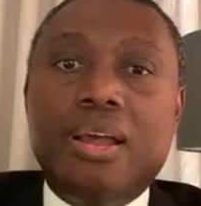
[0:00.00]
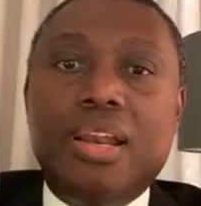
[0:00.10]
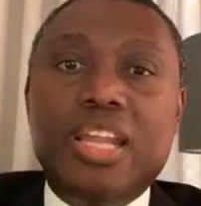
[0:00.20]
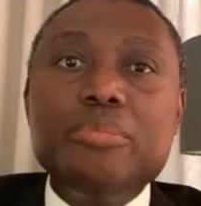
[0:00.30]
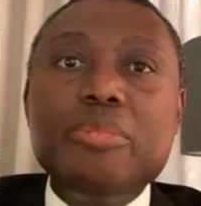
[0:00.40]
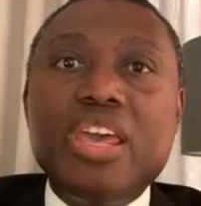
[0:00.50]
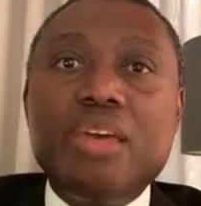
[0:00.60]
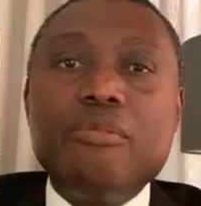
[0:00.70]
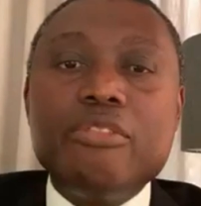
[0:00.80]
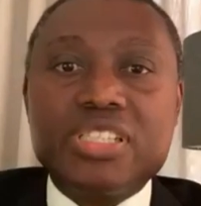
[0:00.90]
Let me
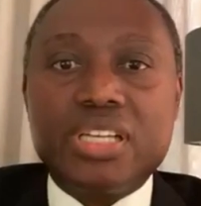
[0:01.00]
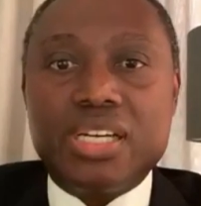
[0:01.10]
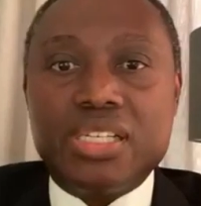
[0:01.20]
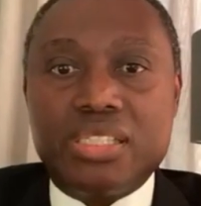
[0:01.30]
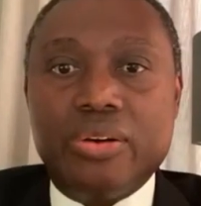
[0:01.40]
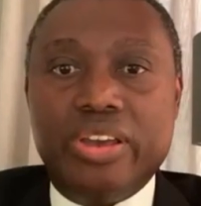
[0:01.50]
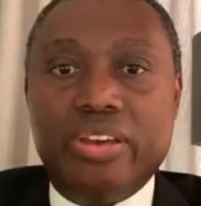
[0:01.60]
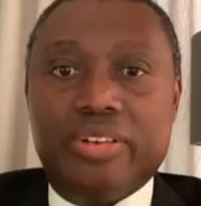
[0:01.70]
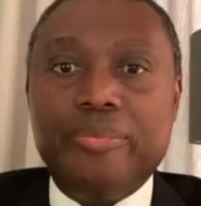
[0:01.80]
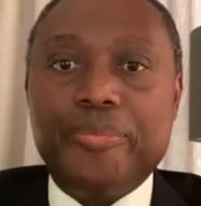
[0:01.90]
emphasize,
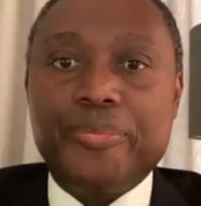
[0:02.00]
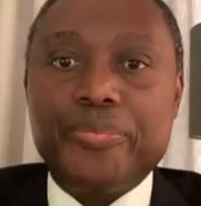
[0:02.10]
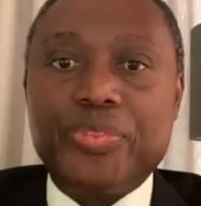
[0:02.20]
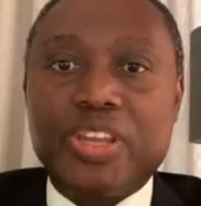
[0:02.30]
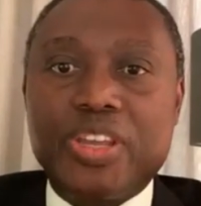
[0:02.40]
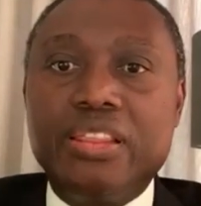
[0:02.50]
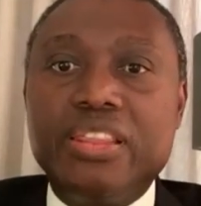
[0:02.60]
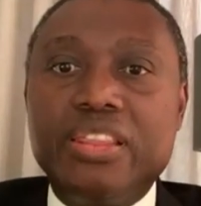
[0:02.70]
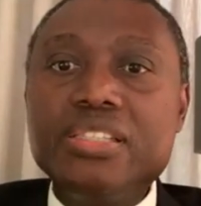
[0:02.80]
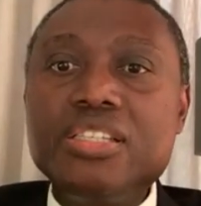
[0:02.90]
however, that
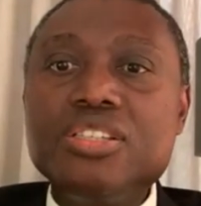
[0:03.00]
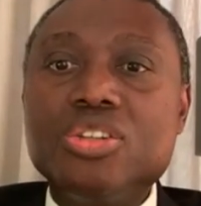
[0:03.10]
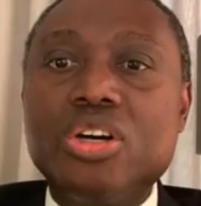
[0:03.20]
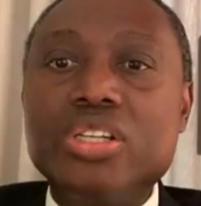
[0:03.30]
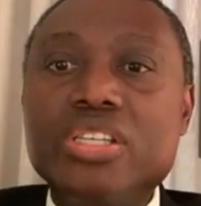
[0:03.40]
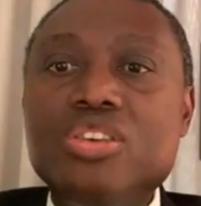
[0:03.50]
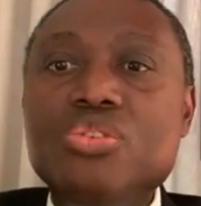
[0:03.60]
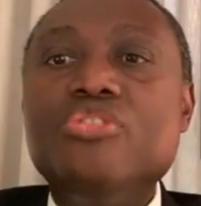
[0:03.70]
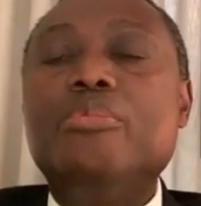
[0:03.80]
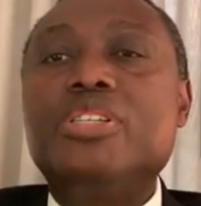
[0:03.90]
this is not a
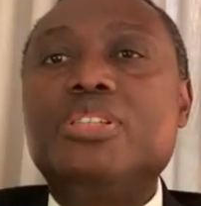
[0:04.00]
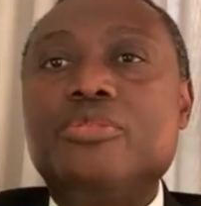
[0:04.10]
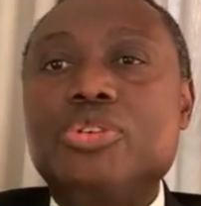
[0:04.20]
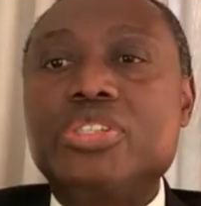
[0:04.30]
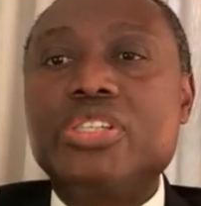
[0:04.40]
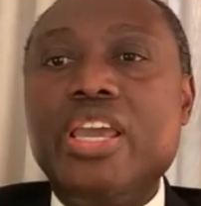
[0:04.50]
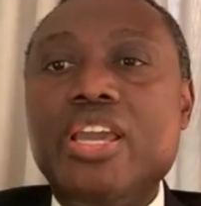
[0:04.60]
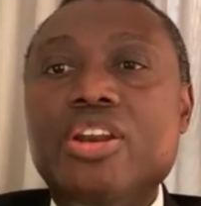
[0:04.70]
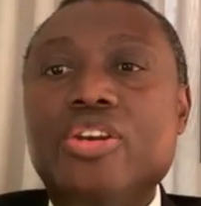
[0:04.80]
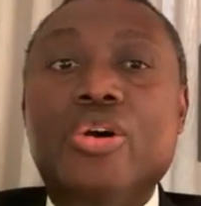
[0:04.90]
euphemism for
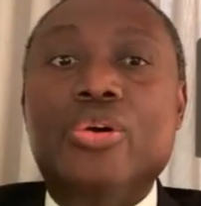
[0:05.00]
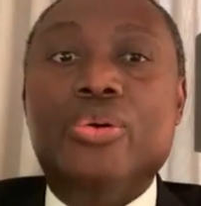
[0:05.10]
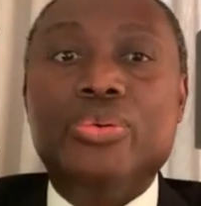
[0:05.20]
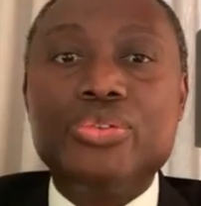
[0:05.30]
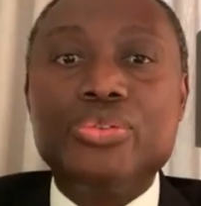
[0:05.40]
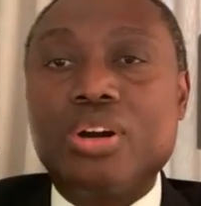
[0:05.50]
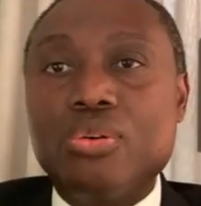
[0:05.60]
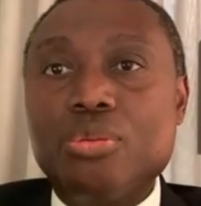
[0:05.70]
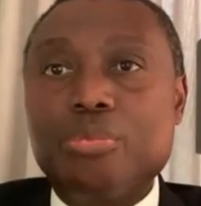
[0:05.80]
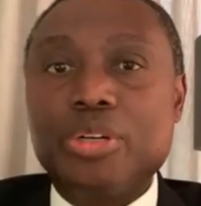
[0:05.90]
saying no to our
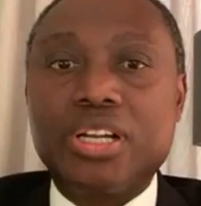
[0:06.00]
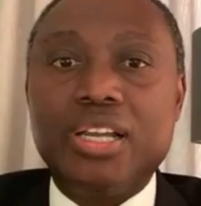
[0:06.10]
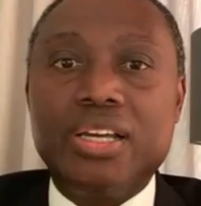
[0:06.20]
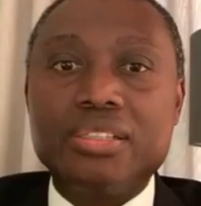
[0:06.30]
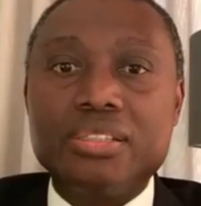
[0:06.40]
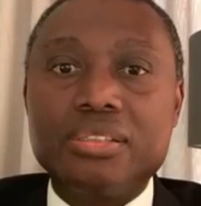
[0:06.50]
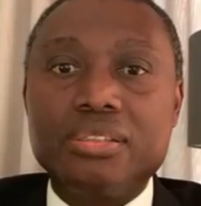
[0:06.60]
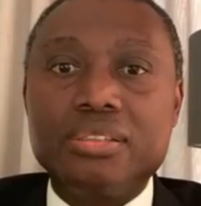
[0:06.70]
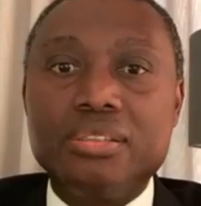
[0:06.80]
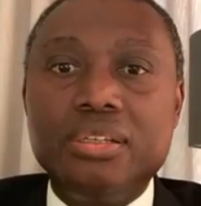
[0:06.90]
corporate clients.
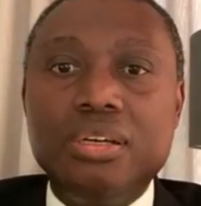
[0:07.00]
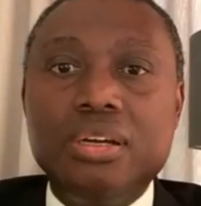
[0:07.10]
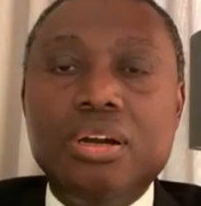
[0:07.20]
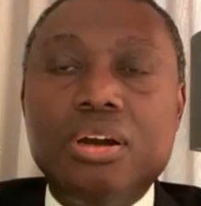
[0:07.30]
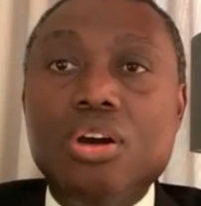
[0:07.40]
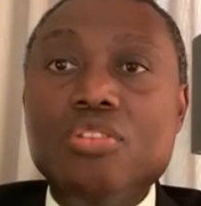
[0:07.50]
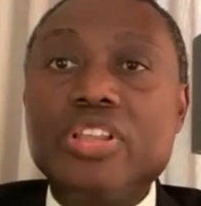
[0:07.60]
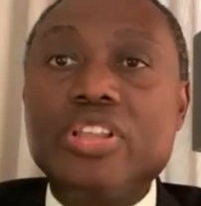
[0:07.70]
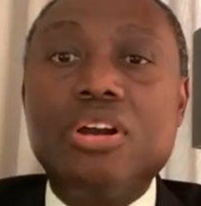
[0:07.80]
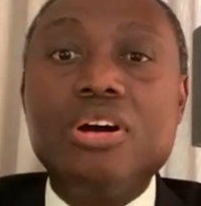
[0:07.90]
Over
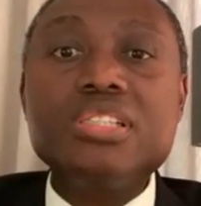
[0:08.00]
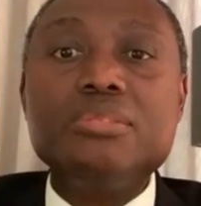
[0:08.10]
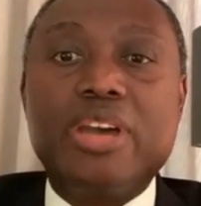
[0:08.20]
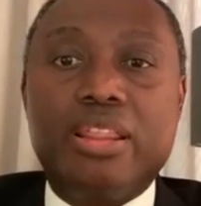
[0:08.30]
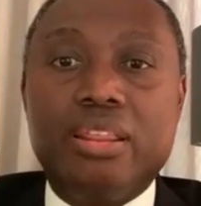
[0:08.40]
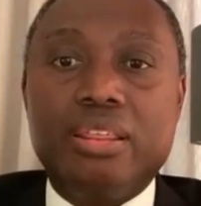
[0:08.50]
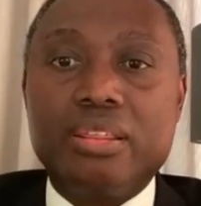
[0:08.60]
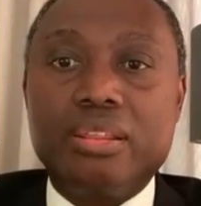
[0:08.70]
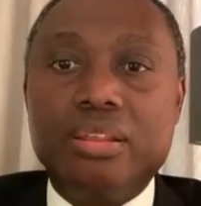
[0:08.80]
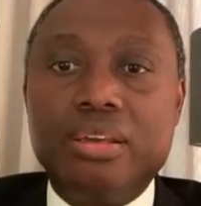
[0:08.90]
the last month,
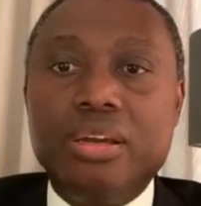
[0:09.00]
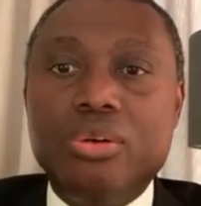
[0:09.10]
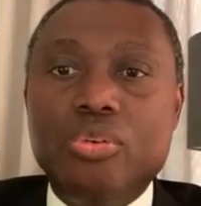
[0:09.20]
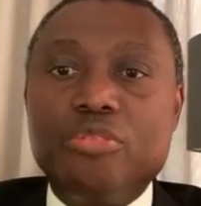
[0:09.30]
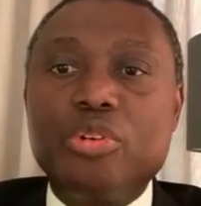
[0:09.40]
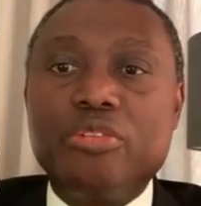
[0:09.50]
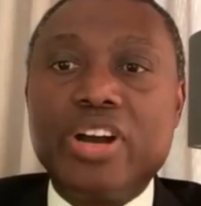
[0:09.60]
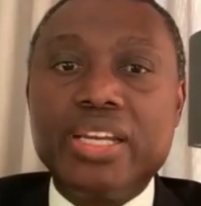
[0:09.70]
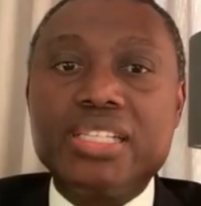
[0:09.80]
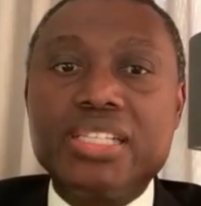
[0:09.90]
we have
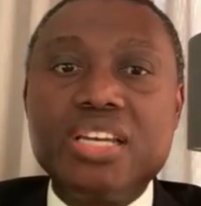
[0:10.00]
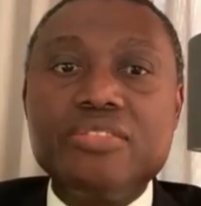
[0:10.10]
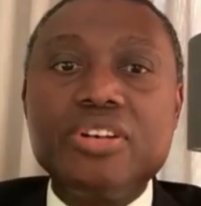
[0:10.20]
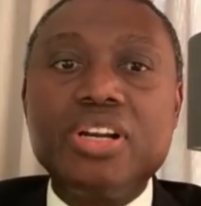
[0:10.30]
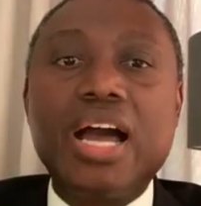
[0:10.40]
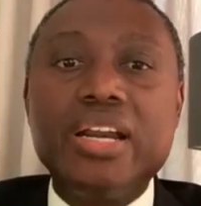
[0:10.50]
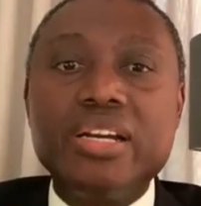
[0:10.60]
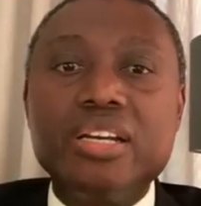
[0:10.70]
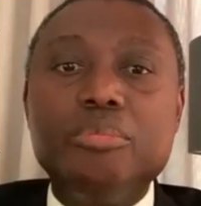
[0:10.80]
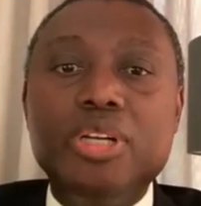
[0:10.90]
provided several
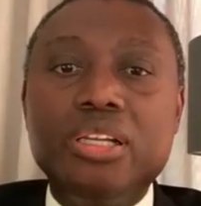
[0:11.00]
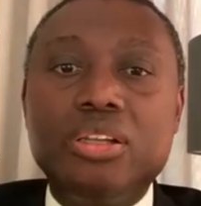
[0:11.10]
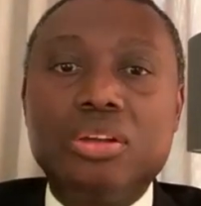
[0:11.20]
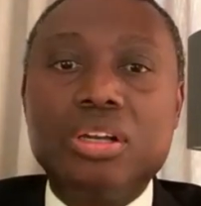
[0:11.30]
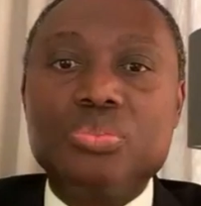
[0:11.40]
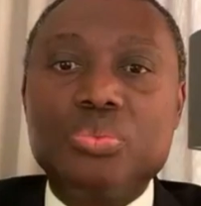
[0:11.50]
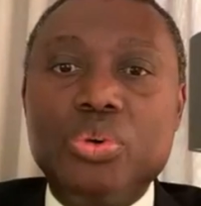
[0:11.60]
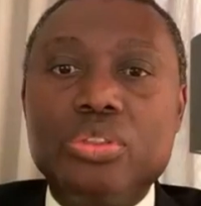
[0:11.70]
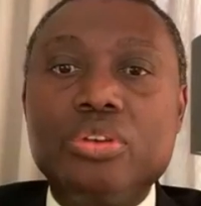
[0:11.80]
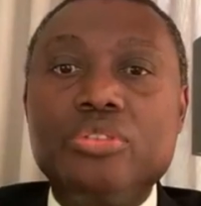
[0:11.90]
hundred million dollars
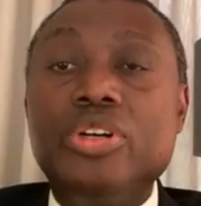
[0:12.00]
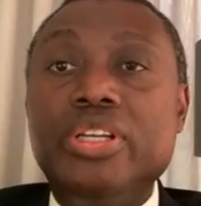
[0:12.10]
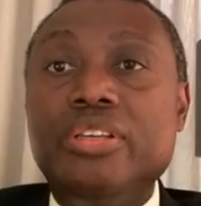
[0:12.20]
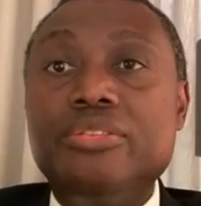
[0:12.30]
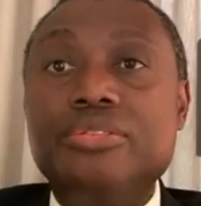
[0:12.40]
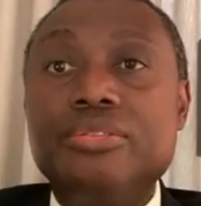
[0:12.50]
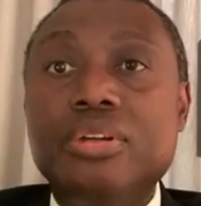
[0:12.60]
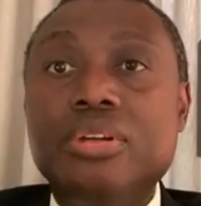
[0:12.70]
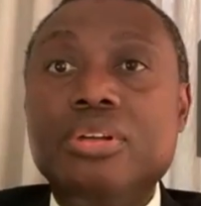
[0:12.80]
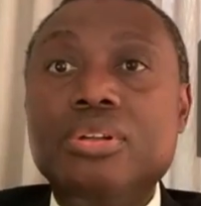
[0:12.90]
worth of relief
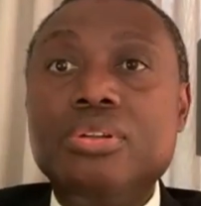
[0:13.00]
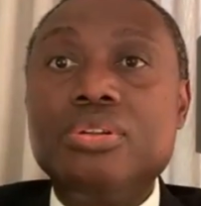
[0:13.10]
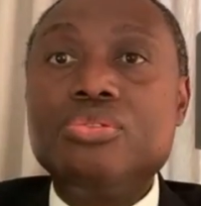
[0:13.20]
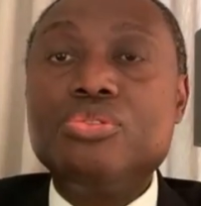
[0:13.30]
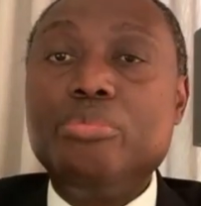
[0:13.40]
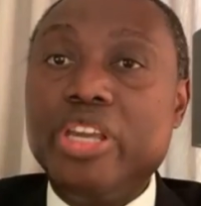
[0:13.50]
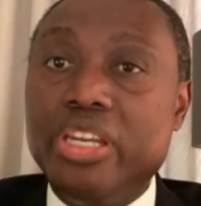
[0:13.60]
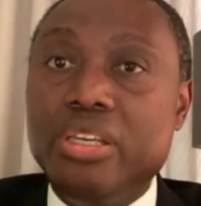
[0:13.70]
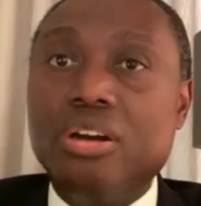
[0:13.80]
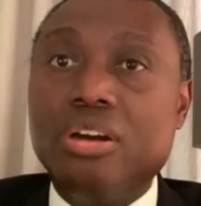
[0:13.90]
to
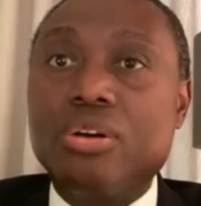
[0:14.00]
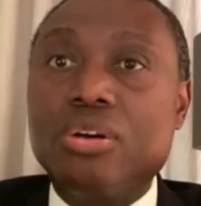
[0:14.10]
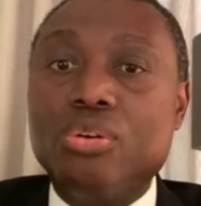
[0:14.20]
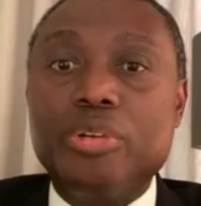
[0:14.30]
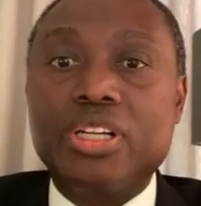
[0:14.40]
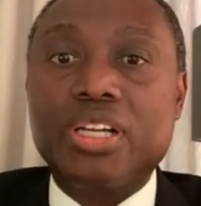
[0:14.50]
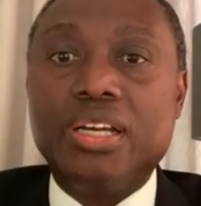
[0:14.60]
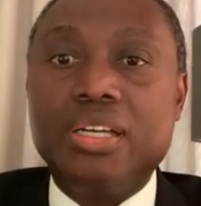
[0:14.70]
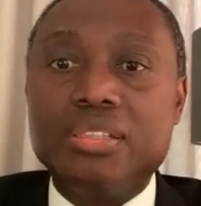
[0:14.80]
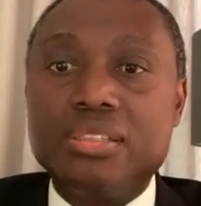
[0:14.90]
many of our corporate
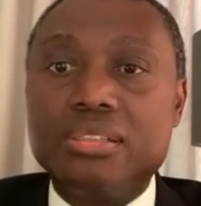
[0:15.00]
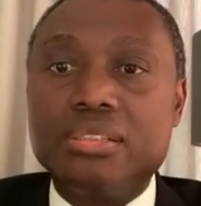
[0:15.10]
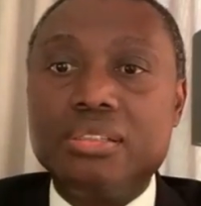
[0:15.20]
clients.